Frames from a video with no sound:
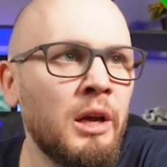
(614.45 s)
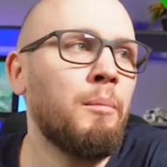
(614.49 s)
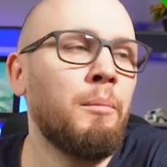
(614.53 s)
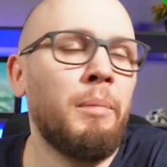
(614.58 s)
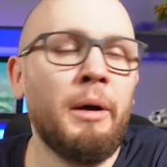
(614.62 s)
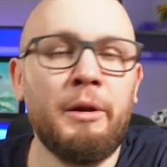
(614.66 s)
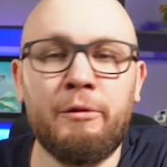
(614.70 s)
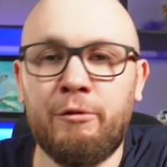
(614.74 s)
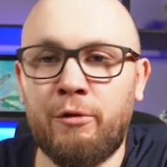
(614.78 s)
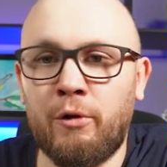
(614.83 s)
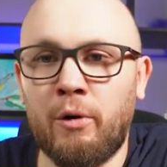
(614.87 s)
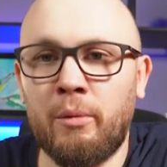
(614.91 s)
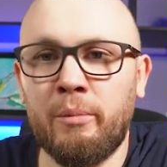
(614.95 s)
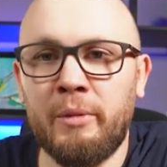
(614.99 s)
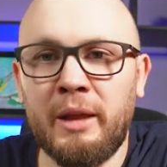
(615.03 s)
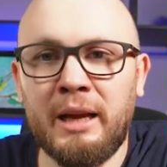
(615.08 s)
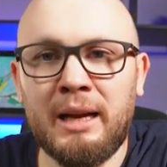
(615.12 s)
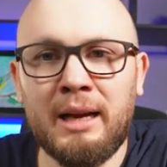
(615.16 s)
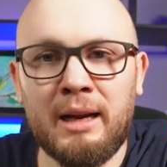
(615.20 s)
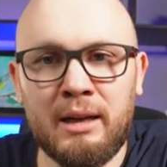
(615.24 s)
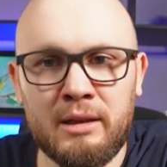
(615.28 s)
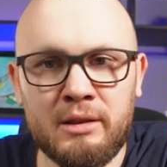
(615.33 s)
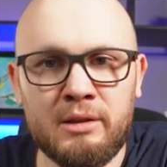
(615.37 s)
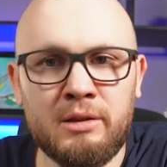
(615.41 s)
But from the
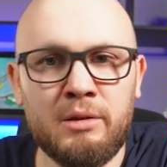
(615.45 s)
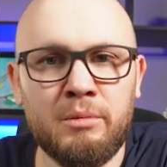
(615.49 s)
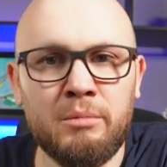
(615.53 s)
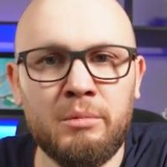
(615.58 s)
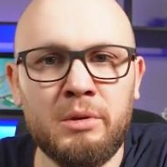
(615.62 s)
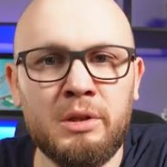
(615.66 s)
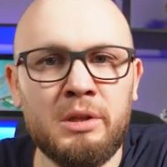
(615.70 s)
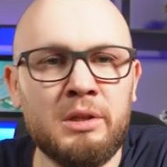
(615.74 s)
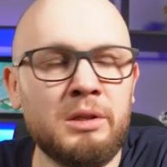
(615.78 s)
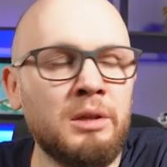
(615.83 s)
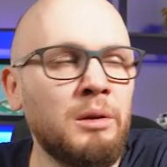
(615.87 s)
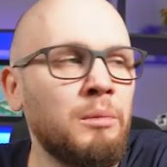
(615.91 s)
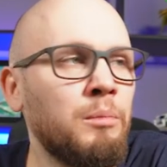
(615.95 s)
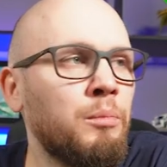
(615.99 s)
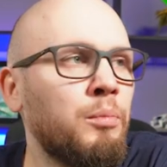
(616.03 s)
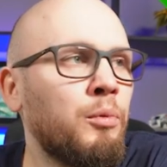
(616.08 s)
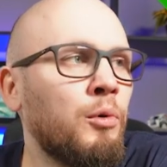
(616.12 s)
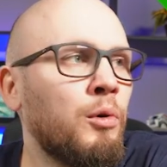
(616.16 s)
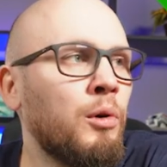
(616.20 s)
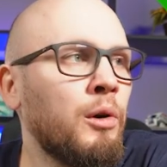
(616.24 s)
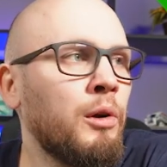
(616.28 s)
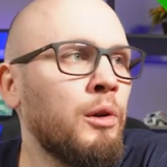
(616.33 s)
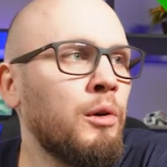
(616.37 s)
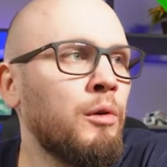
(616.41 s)
customer
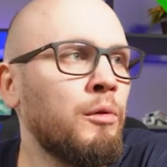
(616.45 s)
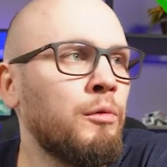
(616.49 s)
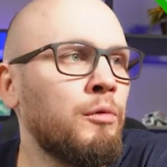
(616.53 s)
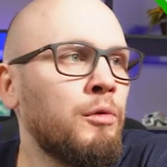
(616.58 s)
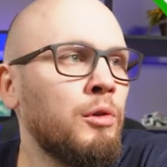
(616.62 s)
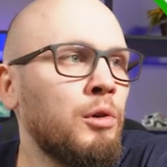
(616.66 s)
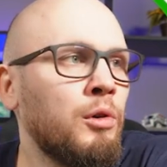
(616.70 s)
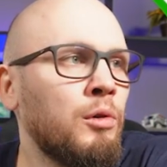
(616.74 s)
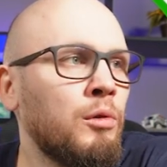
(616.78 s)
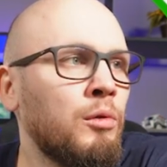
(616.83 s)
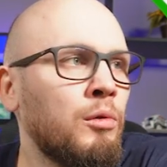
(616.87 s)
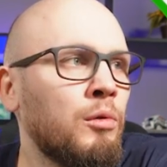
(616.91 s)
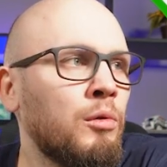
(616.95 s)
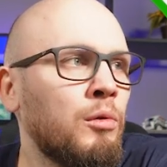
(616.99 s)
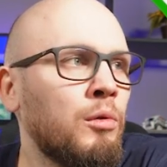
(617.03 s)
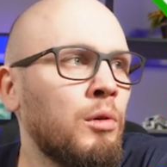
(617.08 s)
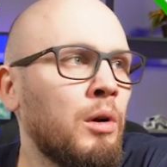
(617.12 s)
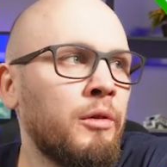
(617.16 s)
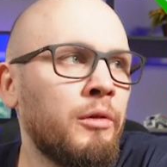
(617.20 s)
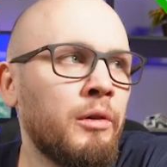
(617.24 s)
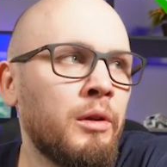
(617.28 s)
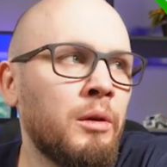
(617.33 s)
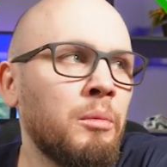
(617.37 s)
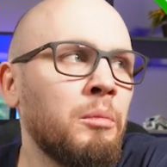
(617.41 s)
standpoint of view,
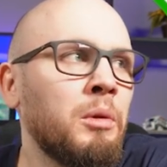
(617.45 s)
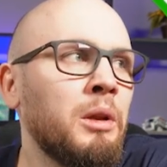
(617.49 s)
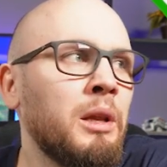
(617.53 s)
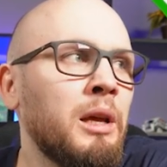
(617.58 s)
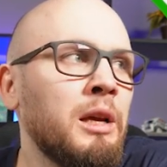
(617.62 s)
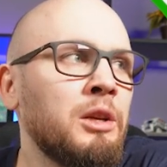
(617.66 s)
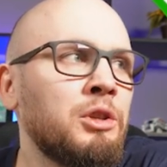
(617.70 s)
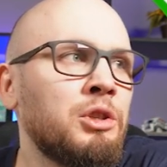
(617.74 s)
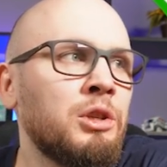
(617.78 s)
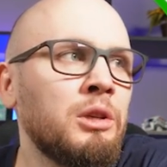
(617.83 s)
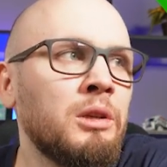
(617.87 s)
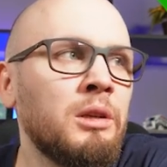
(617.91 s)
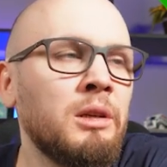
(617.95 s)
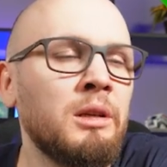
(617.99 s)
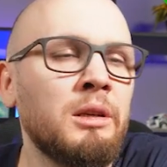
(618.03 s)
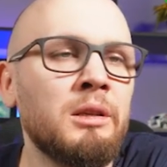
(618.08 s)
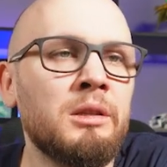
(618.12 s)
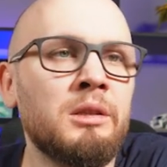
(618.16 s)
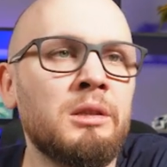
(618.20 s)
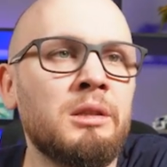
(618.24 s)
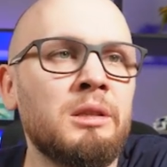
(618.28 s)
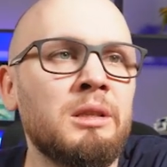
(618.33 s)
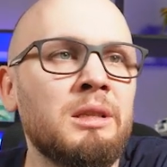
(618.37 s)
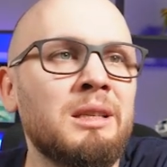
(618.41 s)
the recommendation
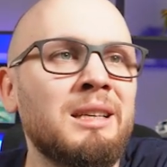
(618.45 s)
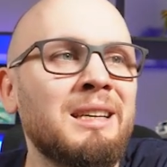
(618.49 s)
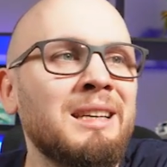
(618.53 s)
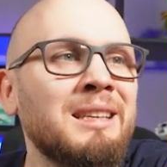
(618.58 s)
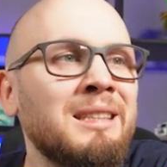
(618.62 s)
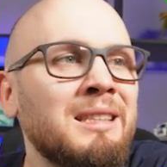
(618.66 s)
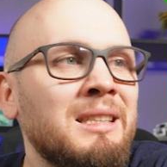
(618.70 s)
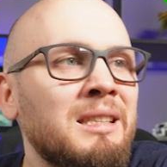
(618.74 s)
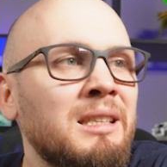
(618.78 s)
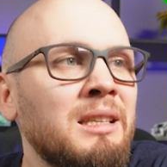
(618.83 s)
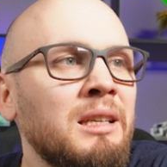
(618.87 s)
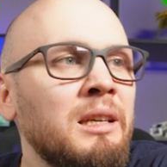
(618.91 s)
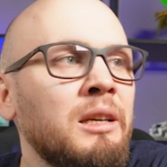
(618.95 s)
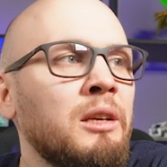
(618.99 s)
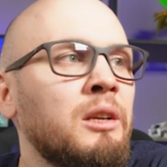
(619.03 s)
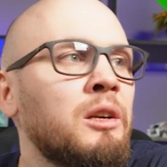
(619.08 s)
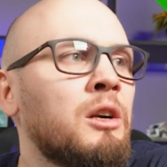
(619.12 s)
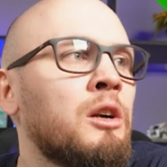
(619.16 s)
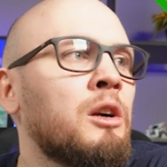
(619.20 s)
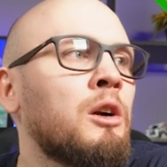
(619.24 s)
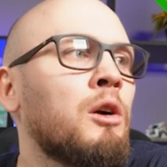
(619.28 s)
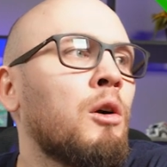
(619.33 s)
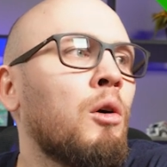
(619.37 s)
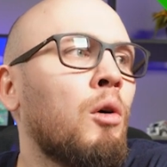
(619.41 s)
is
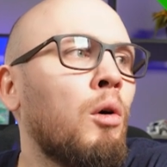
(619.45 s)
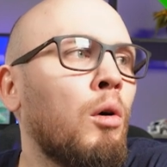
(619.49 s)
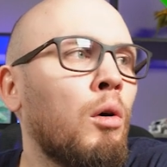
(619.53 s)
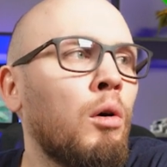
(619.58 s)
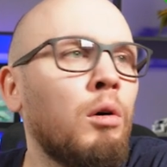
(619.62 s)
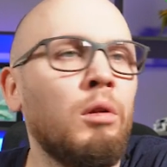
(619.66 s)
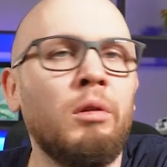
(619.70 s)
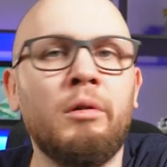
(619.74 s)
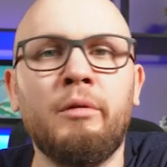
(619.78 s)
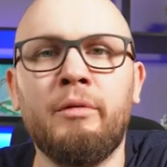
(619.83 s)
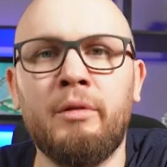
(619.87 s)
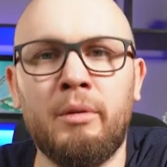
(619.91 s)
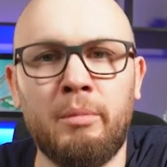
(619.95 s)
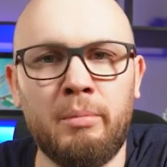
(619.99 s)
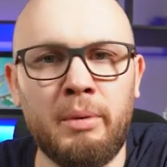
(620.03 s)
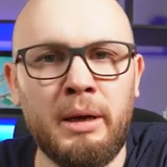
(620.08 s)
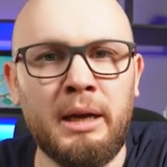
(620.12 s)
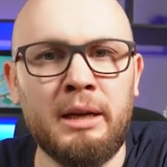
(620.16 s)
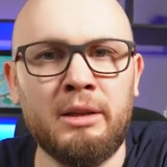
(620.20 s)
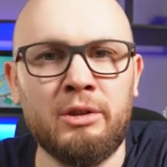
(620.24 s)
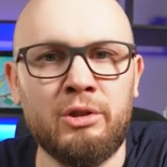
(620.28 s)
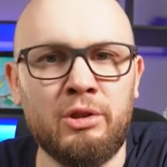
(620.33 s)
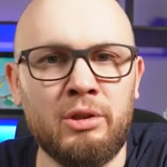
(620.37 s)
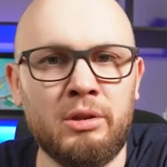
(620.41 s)
consider all of the
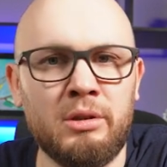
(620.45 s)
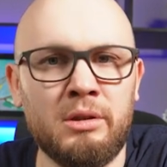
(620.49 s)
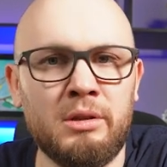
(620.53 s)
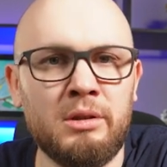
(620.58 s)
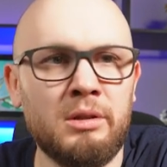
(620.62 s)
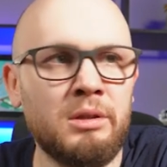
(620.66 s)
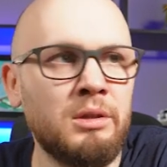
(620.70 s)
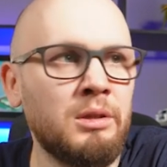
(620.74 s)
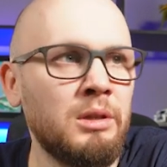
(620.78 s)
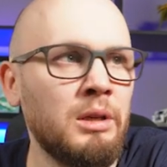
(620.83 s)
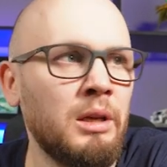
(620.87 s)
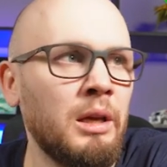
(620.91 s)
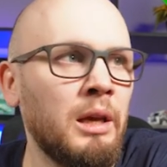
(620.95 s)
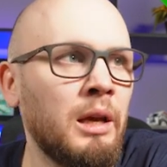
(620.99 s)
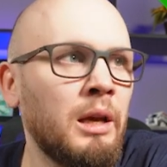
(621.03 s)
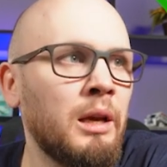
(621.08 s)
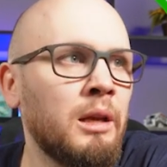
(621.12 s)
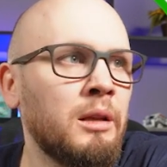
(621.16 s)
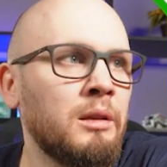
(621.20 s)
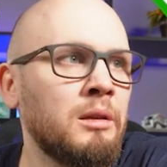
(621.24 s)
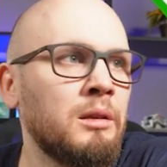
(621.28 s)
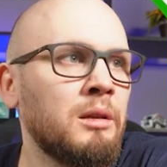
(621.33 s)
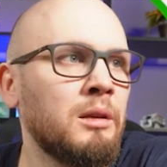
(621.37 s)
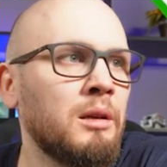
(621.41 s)
badges.
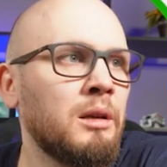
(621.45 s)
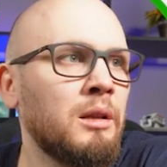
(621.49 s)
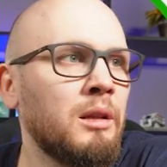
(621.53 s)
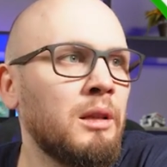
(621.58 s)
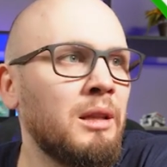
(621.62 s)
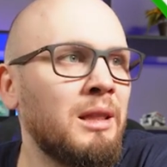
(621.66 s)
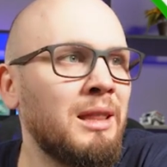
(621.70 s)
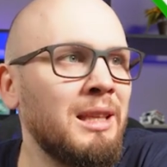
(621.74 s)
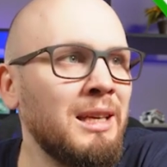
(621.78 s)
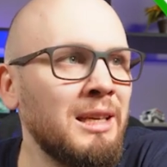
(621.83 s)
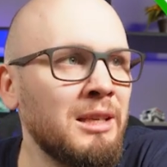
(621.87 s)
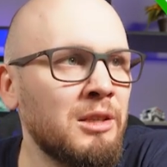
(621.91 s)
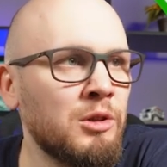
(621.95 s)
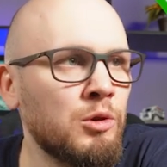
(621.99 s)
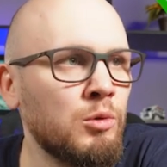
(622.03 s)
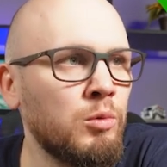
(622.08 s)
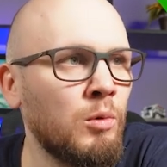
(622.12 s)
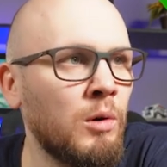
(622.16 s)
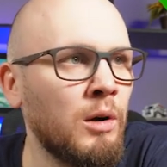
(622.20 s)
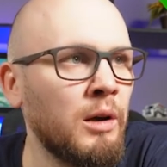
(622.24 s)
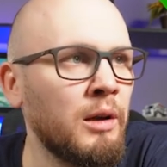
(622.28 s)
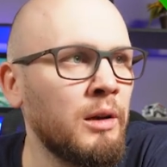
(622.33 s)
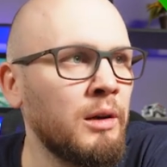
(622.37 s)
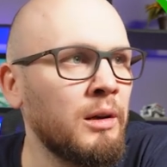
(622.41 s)
And this
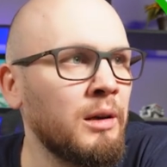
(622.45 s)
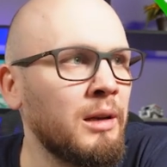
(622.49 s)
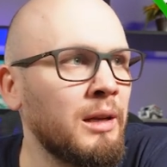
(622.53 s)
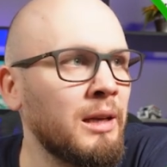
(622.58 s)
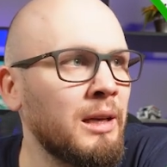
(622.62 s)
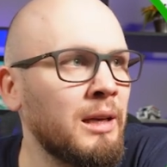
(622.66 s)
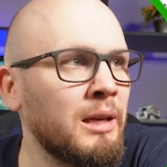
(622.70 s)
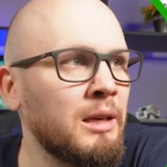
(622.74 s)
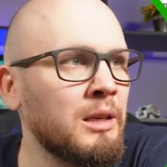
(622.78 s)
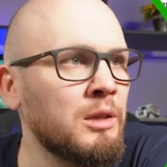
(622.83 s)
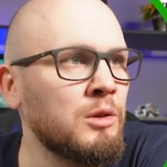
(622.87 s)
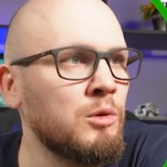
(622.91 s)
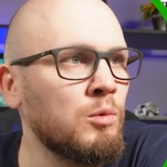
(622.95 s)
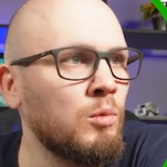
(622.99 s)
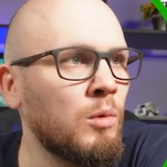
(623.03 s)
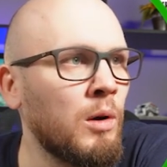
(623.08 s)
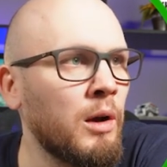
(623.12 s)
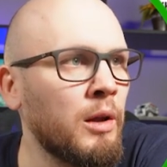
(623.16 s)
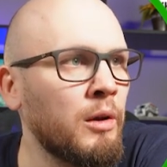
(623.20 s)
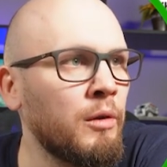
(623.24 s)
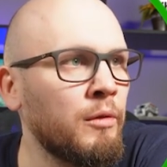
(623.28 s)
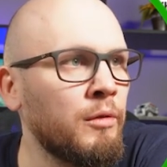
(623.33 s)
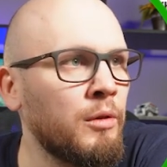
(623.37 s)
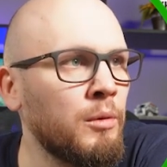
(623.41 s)
one is
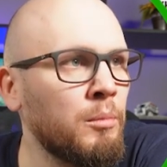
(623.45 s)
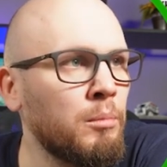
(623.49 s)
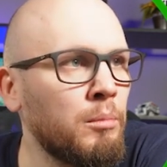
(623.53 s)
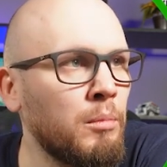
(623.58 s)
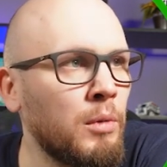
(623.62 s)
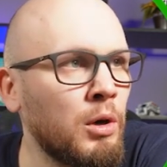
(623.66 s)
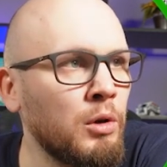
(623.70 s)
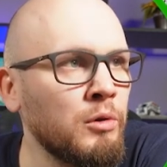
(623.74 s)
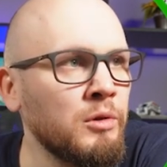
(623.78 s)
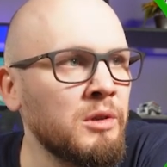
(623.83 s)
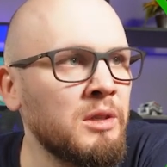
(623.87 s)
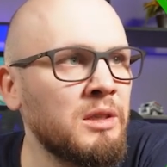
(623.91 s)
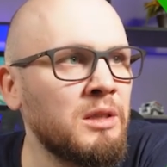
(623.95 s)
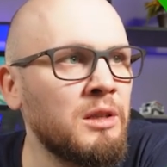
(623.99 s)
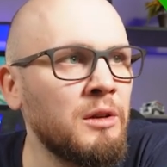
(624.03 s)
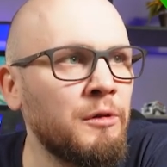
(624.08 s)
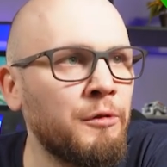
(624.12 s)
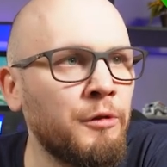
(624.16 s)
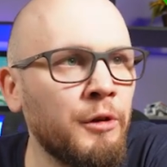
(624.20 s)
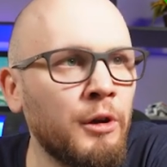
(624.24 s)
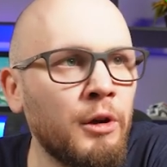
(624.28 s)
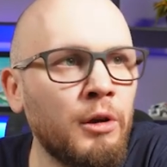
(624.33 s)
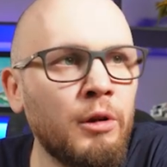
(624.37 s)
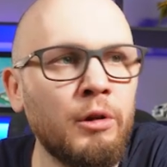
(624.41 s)
one of the most
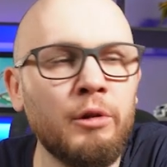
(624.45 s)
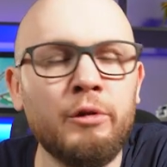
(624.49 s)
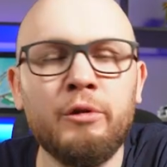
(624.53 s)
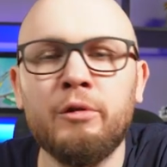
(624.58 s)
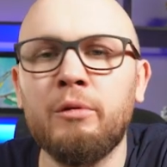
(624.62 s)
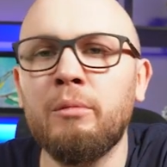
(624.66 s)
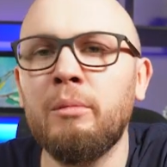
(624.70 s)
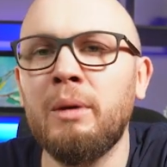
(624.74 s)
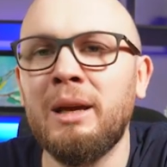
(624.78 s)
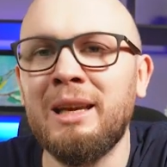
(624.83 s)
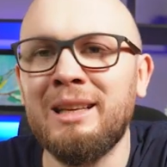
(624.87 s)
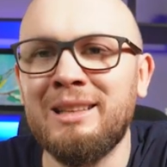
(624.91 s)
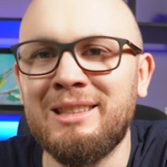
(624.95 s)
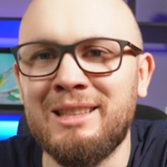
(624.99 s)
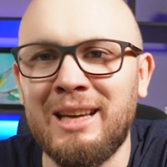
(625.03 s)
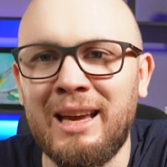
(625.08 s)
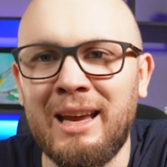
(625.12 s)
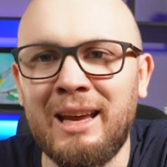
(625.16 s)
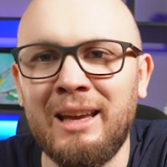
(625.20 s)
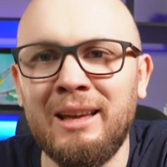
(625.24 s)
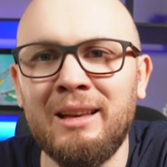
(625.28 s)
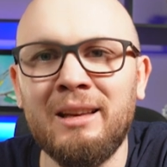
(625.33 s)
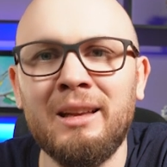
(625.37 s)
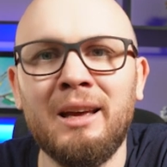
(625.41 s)
difficult to
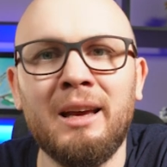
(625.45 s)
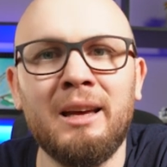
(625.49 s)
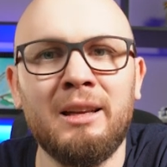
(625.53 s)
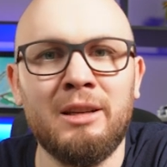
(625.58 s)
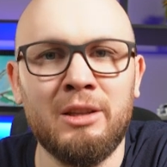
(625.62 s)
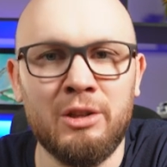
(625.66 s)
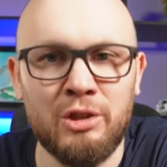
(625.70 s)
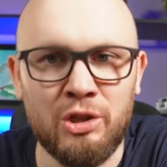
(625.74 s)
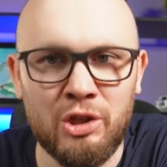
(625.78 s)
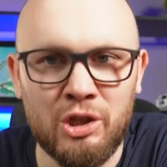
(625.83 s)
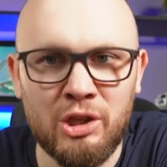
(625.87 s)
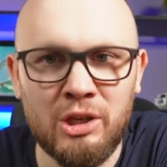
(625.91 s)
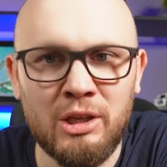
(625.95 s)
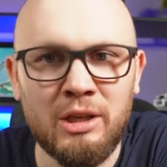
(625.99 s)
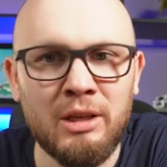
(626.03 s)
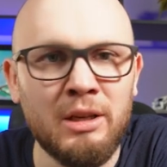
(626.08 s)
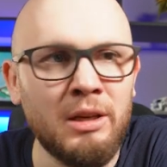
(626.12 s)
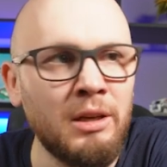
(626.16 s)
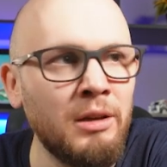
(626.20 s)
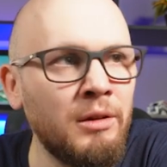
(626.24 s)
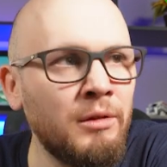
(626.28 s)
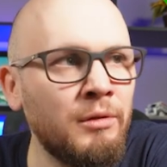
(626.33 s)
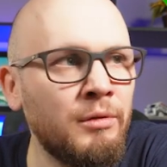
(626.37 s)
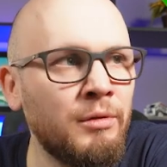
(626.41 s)
maintain and
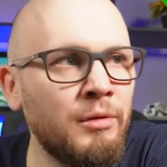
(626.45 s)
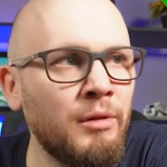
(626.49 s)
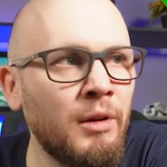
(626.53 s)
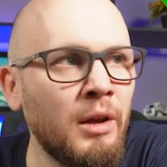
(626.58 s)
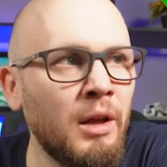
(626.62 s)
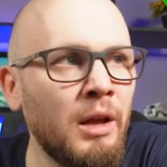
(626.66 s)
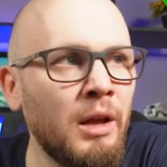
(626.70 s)
achieve.